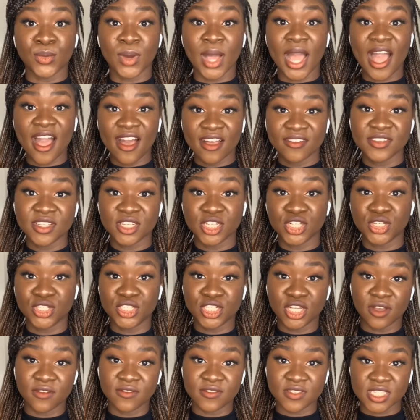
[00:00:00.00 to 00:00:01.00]
have a good
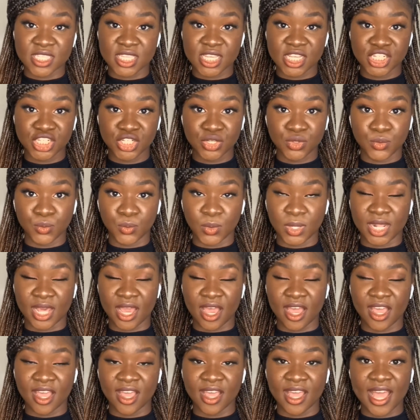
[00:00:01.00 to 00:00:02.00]
conversation with
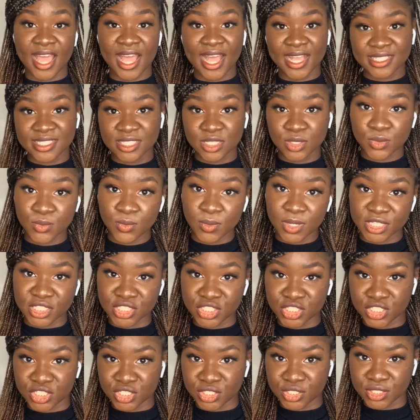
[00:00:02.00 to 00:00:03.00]
her, ask her
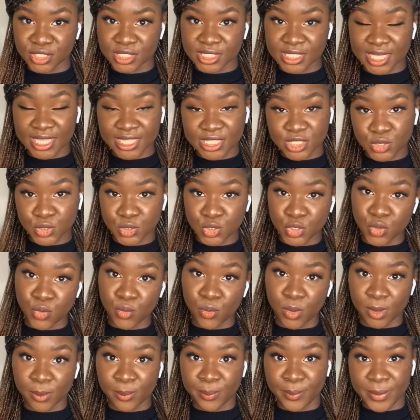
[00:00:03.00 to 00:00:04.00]
questions, get to know her
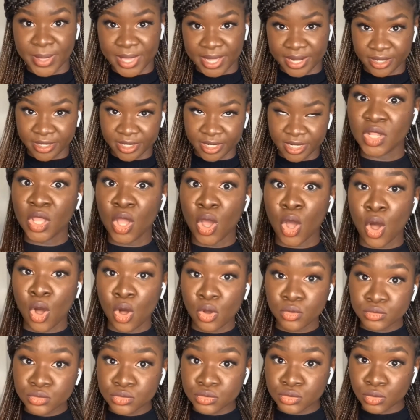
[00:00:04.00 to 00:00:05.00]
better.
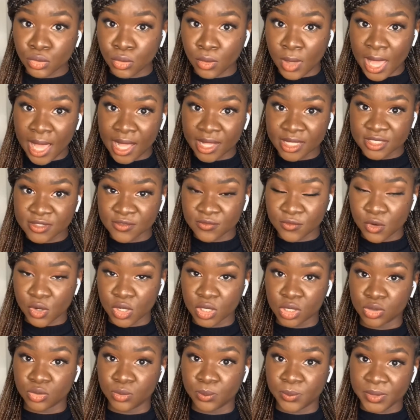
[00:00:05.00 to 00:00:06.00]
Also ask for her
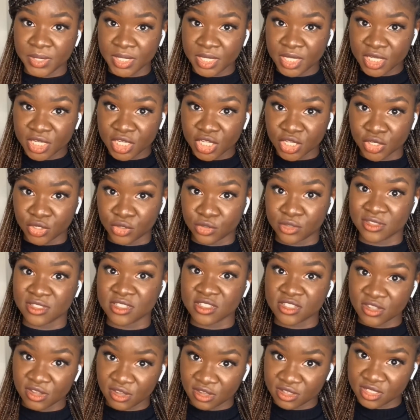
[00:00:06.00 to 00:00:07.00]
opinion on
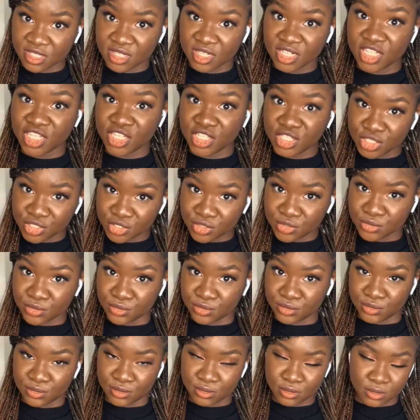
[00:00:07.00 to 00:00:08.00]
certain
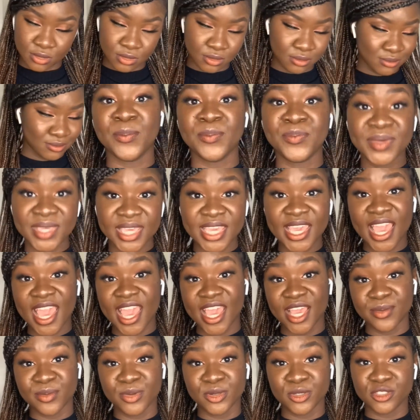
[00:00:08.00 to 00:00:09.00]
issues. Be
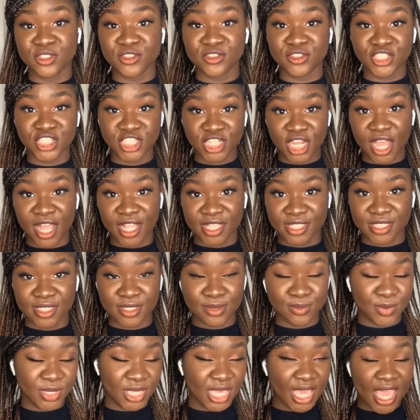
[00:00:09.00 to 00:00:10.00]
able to chat,
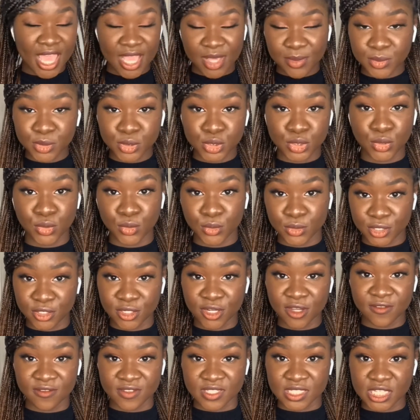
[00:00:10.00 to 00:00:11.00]
be able to hold a
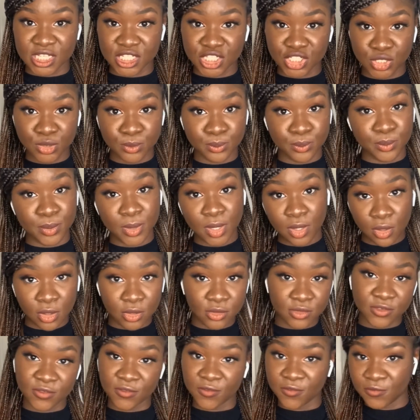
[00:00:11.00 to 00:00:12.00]
conversation both on the
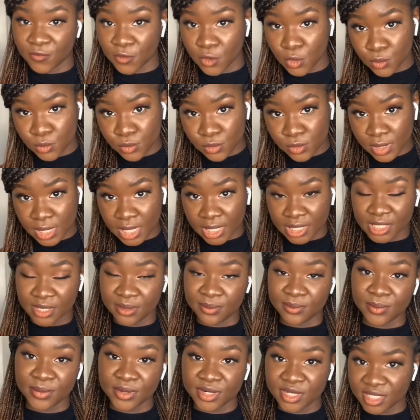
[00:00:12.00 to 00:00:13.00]
phone and in
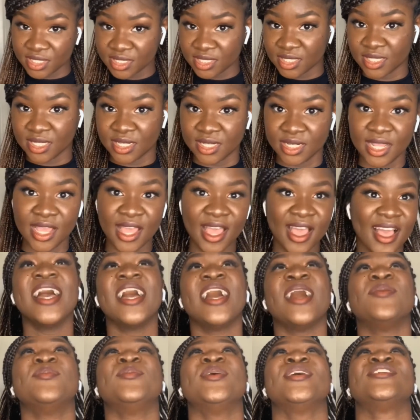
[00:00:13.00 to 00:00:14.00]
person.
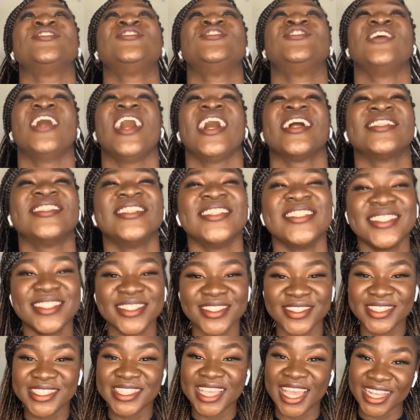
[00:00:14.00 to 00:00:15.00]
I'm attracted to
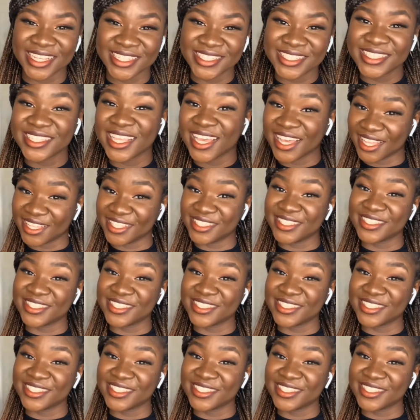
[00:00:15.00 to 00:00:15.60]
texters.